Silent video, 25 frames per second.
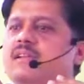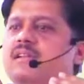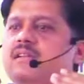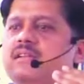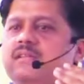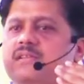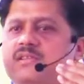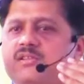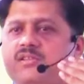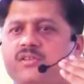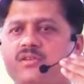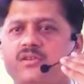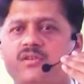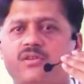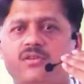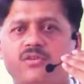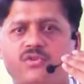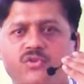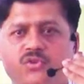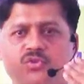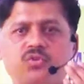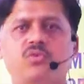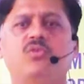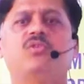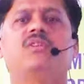will
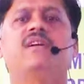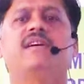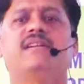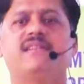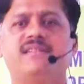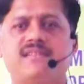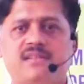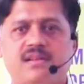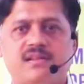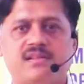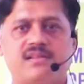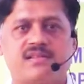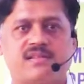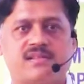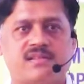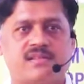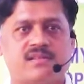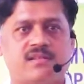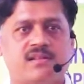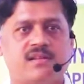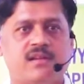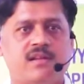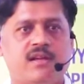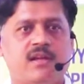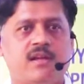show the results,
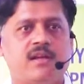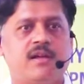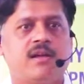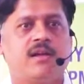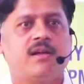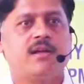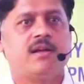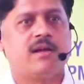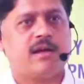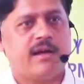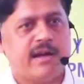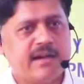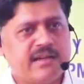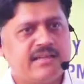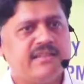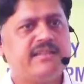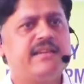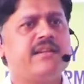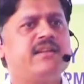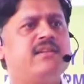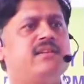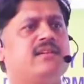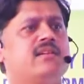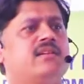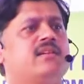and
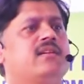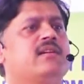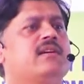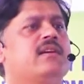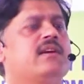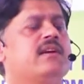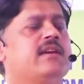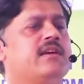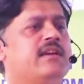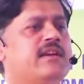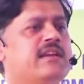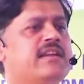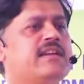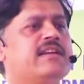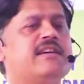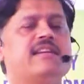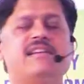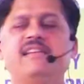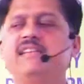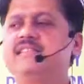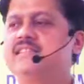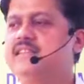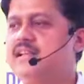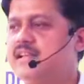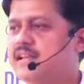then
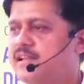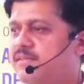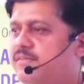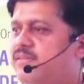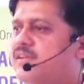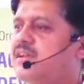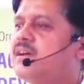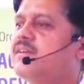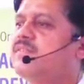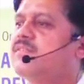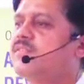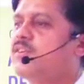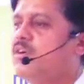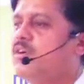increase the level of